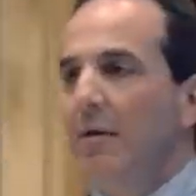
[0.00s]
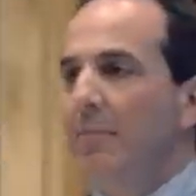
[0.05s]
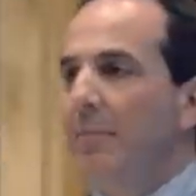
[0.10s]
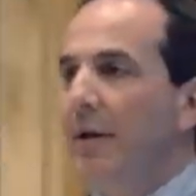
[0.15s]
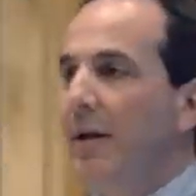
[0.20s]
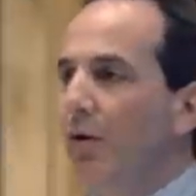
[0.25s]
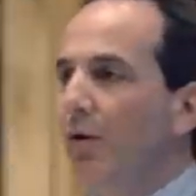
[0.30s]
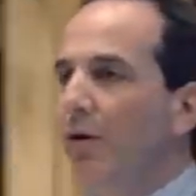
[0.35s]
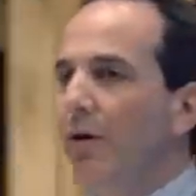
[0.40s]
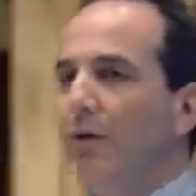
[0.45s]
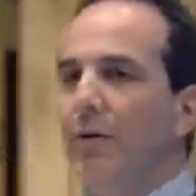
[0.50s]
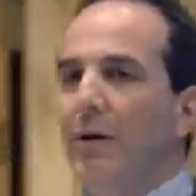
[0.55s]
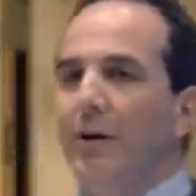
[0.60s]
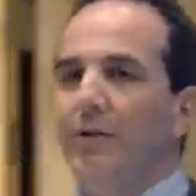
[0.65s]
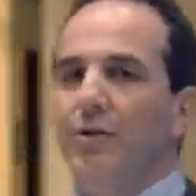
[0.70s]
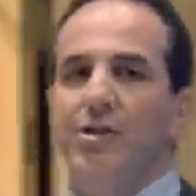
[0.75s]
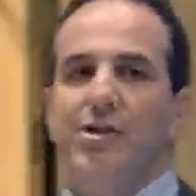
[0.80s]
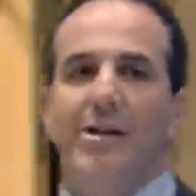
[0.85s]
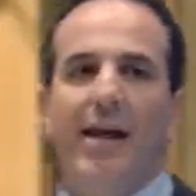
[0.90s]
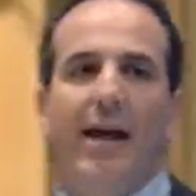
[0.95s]
But in order to
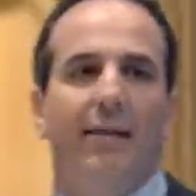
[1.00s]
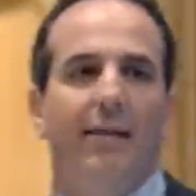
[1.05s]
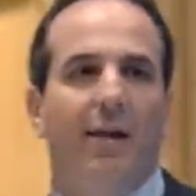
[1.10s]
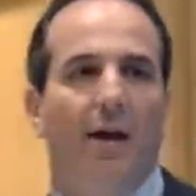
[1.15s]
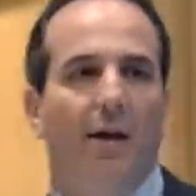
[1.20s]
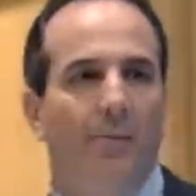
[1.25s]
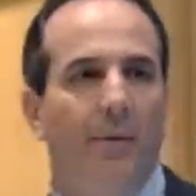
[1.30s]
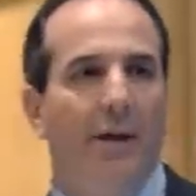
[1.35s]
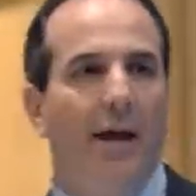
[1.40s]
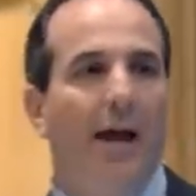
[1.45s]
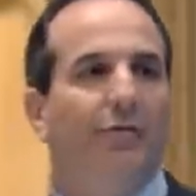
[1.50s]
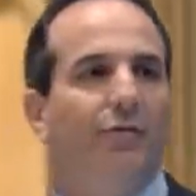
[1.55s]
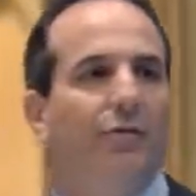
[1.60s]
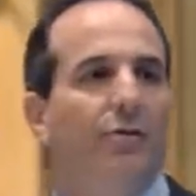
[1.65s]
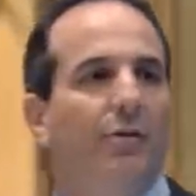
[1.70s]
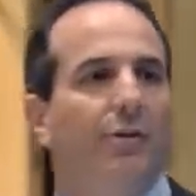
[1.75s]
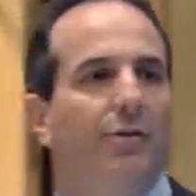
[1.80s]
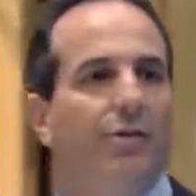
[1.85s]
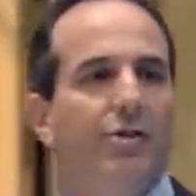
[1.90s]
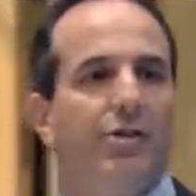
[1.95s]
understand that, we have
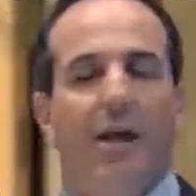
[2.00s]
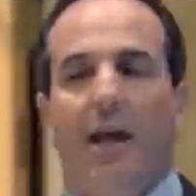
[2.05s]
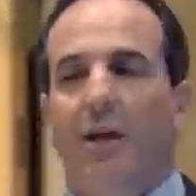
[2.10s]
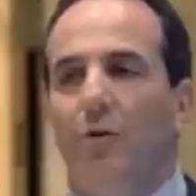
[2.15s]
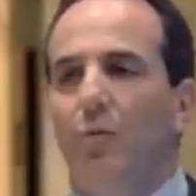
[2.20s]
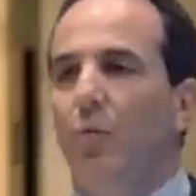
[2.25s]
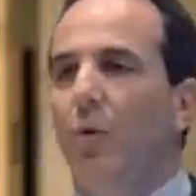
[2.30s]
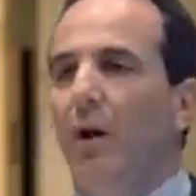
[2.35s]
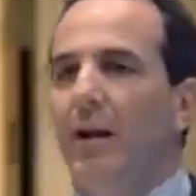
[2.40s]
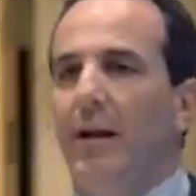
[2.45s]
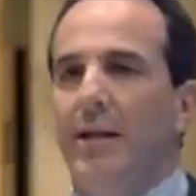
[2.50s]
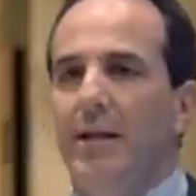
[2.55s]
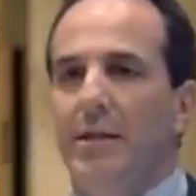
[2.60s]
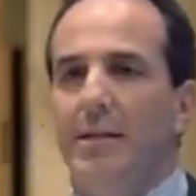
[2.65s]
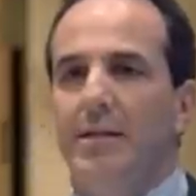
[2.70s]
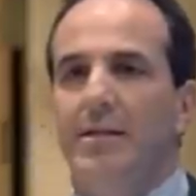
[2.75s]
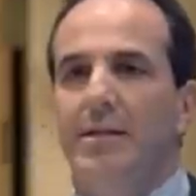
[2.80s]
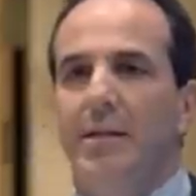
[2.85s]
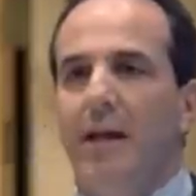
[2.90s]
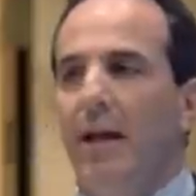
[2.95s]
to understand what
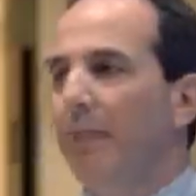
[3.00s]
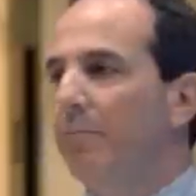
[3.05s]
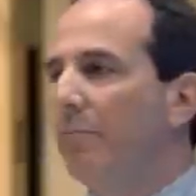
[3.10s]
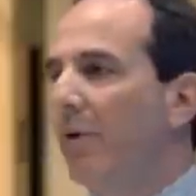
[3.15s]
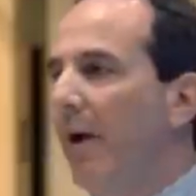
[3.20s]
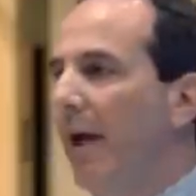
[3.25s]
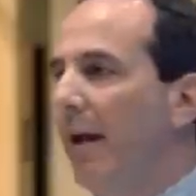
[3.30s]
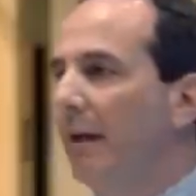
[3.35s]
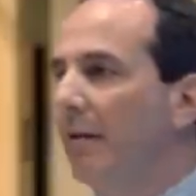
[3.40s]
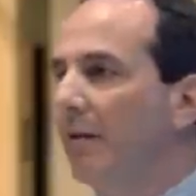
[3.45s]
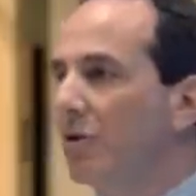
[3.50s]
is a brand.